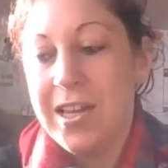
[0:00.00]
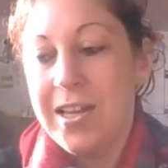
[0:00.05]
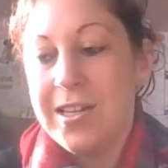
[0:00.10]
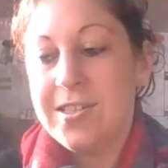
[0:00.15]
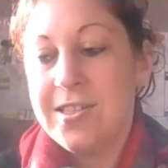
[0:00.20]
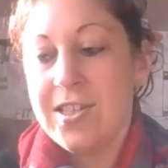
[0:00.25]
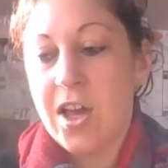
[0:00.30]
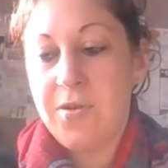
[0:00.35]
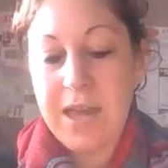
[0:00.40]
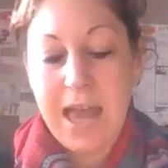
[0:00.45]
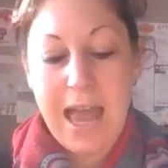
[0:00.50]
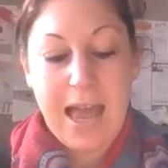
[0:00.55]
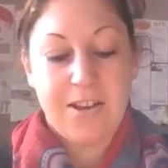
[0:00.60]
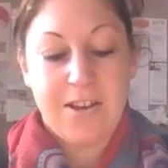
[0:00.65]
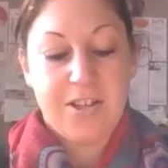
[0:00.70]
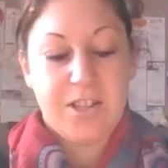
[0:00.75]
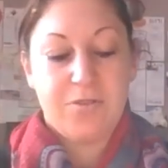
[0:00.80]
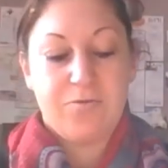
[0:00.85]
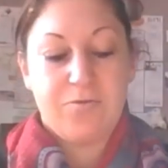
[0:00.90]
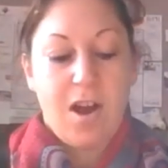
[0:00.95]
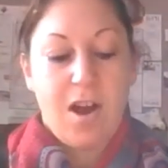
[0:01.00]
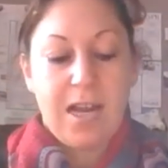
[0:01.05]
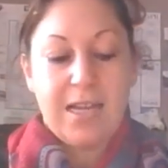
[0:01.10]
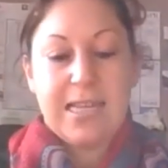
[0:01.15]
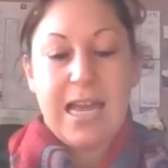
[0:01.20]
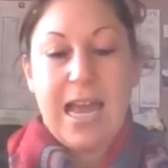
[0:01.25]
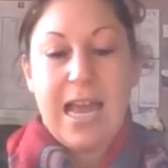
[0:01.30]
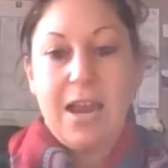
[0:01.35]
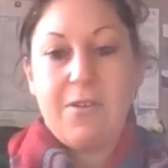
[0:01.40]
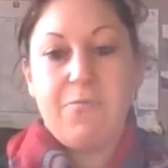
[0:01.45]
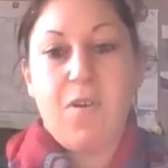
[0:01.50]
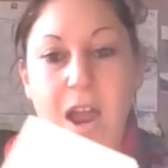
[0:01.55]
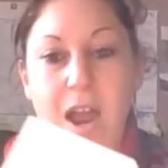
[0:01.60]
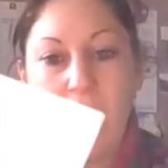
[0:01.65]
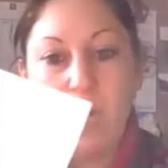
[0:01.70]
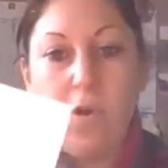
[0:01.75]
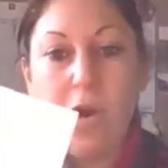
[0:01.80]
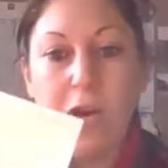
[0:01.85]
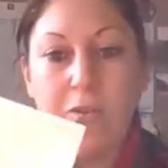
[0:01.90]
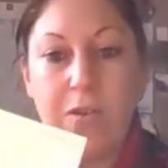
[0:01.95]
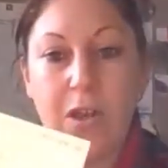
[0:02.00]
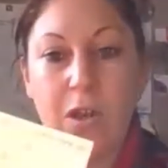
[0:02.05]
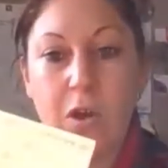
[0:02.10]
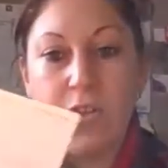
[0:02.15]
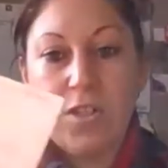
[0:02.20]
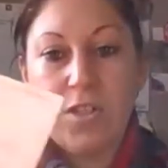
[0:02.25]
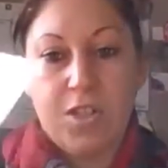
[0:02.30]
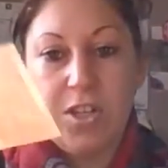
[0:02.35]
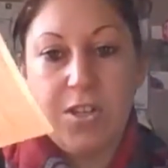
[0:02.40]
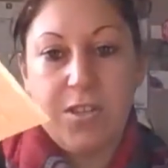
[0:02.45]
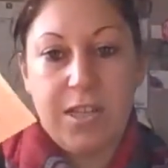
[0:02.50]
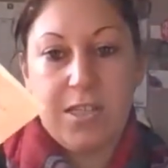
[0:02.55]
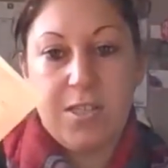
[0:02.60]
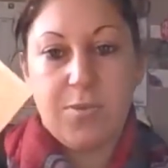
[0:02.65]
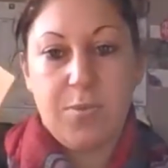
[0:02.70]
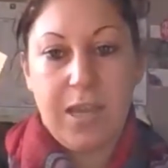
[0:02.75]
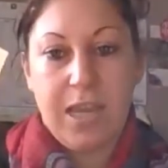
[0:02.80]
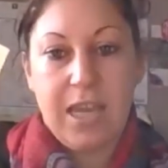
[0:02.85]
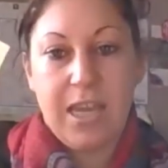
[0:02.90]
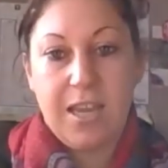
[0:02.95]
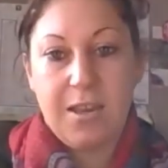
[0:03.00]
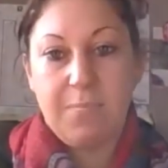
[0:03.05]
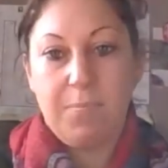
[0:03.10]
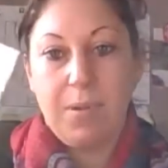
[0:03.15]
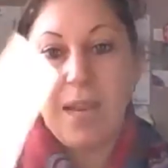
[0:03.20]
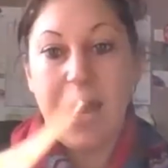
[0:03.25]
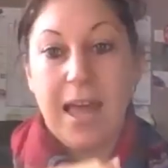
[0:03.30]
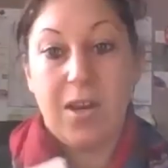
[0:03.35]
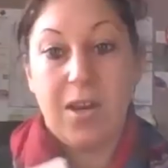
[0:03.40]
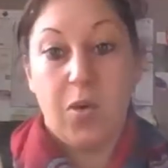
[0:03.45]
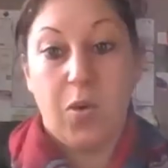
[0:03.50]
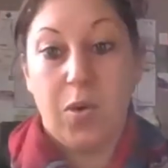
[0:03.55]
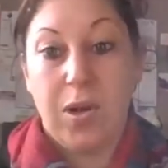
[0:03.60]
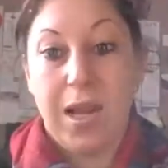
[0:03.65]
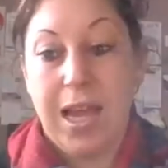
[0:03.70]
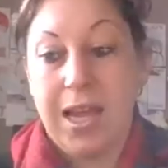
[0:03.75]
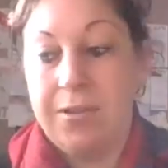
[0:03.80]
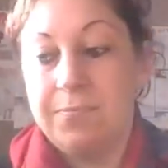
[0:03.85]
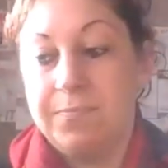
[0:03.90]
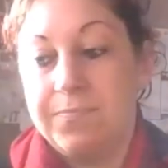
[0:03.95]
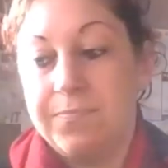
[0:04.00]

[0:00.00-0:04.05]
So yeah, just write down, right, what have I got to do this week, and plan it all out.